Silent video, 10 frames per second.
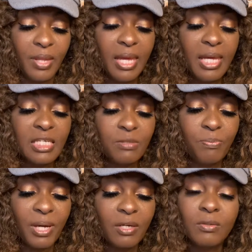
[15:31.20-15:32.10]
It's
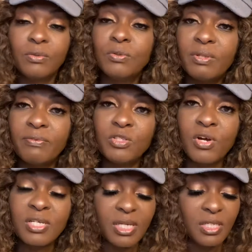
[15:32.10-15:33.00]
better, New Living
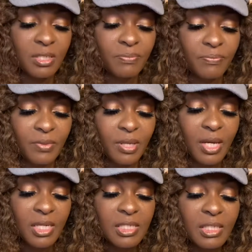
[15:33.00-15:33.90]
Translation,
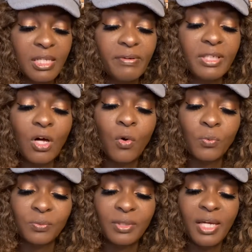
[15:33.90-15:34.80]
to live
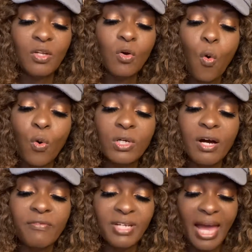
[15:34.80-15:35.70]
alone in the corner
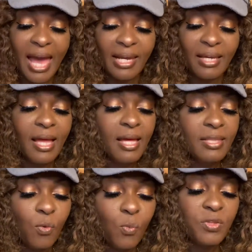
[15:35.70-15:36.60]
of an attic
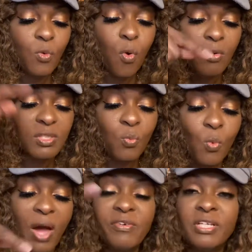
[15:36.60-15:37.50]
than with a quarrelsome
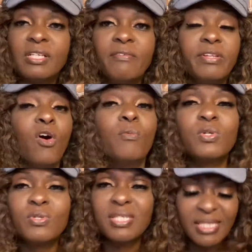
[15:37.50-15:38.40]
wife in a lovely home.
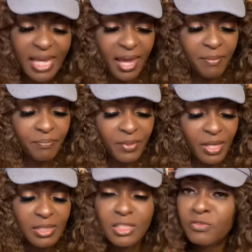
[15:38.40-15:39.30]
So it's the same,
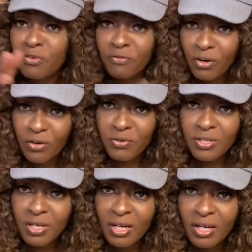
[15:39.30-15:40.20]
different verse,
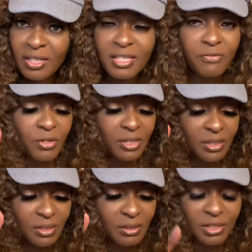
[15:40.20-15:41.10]
different
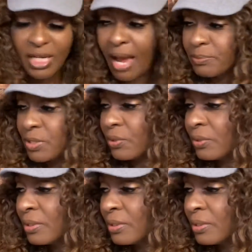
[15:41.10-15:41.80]
chapter,